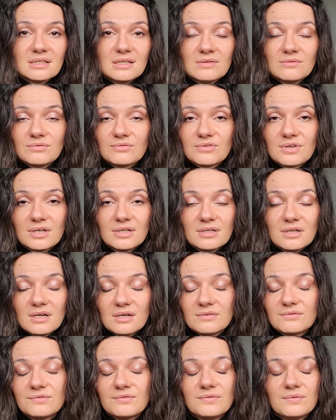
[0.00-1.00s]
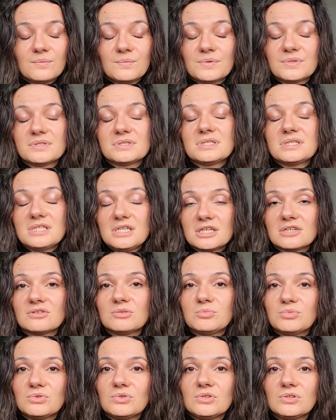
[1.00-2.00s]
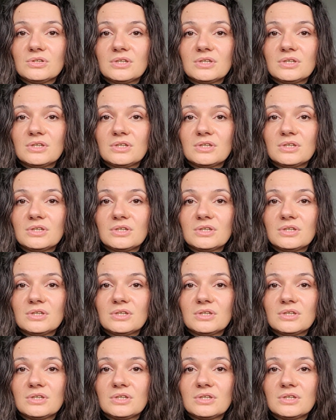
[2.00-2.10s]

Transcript: in front of was terrible.